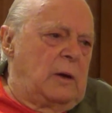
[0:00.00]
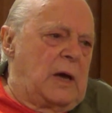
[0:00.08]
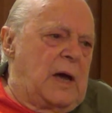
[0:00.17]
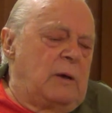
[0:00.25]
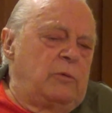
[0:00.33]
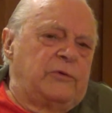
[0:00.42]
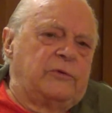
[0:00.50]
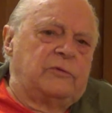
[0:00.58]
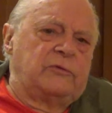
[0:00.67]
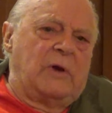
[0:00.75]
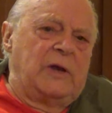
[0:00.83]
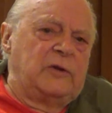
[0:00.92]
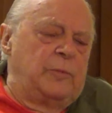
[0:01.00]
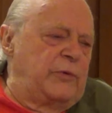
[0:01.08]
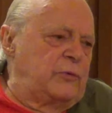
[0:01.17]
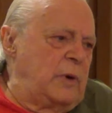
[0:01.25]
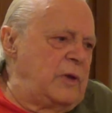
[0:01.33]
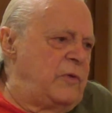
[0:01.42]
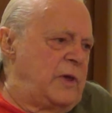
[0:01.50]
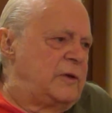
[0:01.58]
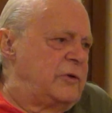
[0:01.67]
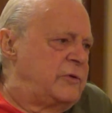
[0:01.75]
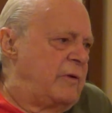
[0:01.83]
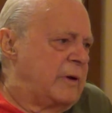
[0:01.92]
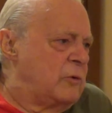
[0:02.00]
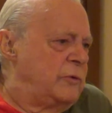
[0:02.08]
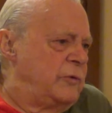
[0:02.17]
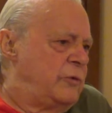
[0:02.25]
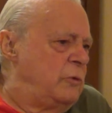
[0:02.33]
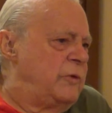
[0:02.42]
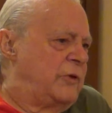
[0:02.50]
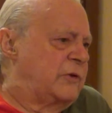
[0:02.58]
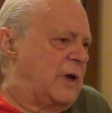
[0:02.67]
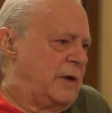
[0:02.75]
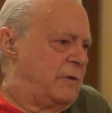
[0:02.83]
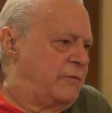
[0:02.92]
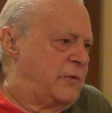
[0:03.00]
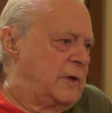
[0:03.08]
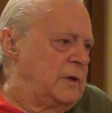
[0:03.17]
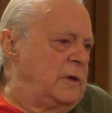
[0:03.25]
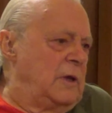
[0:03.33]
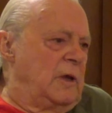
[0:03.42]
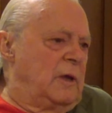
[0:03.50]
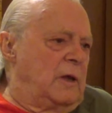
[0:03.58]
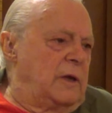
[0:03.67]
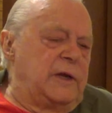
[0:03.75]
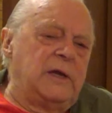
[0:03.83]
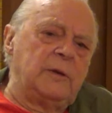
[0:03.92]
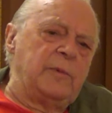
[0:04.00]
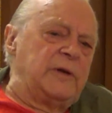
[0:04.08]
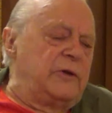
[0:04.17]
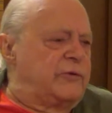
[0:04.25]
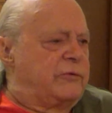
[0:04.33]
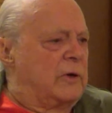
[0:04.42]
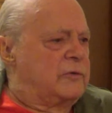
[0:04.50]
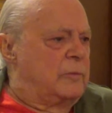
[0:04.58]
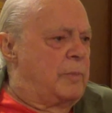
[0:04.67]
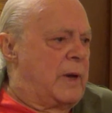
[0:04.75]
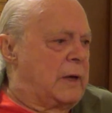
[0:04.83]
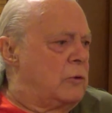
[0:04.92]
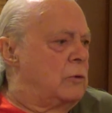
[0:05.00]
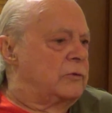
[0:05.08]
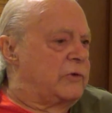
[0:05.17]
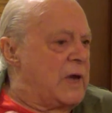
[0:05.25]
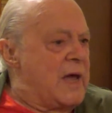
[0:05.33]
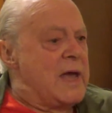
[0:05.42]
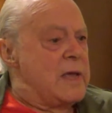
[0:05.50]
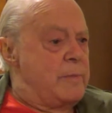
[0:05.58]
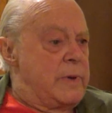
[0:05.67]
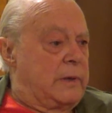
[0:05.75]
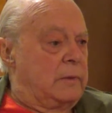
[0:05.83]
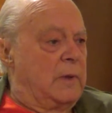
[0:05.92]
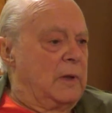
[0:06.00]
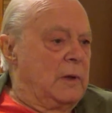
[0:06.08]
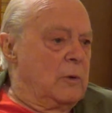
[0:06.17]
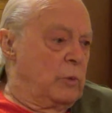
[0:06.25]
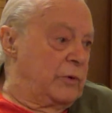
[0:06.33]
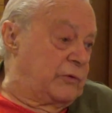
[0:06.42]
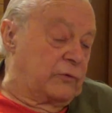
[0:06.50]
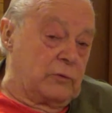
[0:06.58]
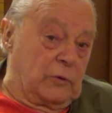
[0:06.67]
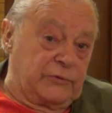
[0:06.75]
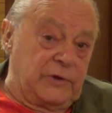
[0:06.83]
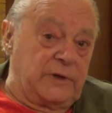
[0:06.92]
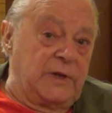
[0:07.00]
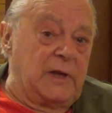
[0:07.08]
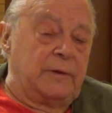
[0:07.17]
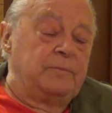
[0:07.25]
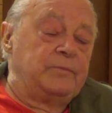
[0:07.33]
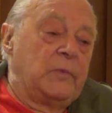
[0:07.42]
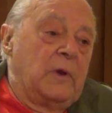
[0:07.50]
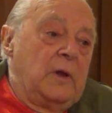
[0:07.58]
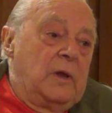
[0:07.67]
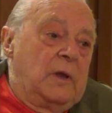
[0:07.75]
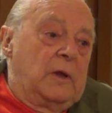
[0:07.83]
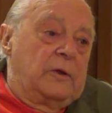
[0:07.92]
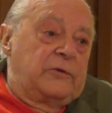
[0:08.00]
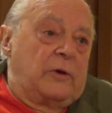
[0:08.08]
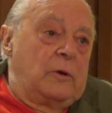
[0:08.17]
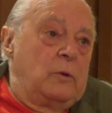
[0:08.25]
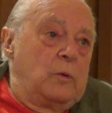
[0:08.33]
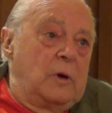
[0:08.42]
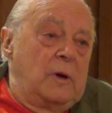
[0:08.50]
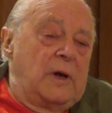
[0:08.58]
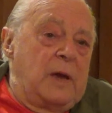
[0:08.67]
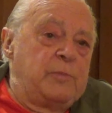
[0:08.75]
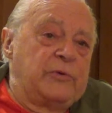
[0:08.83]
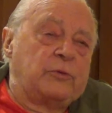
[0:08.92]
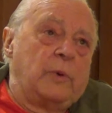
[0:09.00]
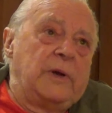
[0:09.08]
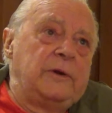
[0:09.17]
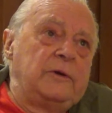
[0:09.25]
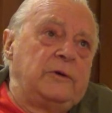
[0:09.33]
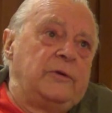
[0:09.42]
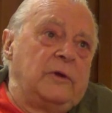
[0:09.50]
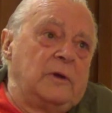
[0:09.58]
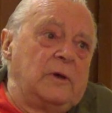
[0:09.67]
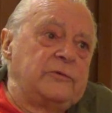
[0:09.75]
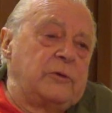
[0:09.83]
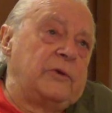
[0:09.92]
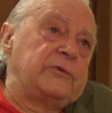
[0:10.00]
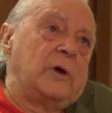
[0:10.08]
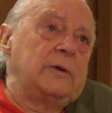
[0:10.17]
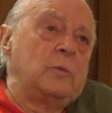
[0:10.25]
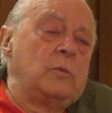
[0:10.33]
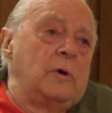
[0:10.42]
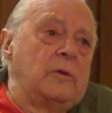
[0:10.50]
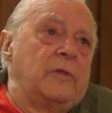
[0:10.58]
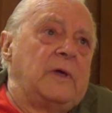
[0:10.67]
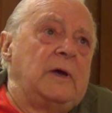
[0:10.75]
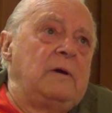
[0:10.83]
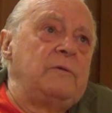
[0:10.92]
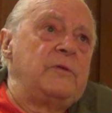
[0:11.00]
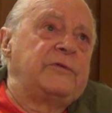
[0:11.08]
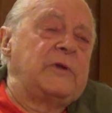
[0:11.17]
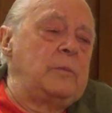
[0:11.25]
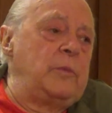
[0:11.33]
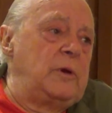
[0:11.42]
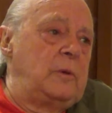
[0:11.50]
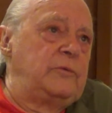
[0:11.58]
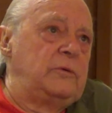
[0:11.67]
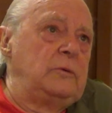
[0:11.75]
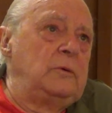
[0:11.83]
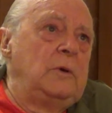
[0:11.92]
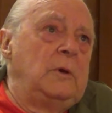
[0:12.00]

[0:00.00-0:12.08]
I was trying to persuade the editor I couldn't do this kind of thing, and he had been instructed by Cook to hire me, which of course he did. So I persuaded, so I started work there, and they sent me up to